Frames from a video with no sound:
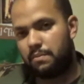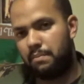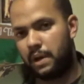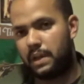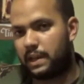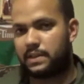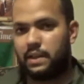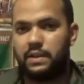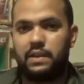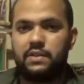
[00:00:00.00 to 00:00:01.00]
But like I
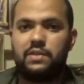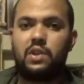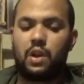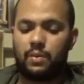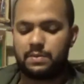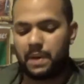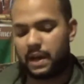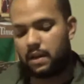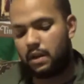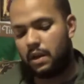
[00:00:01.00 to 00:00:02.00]
said, it's not always
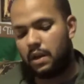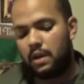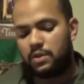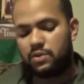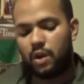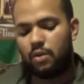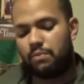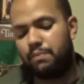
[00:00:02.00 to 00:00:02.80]
bad. So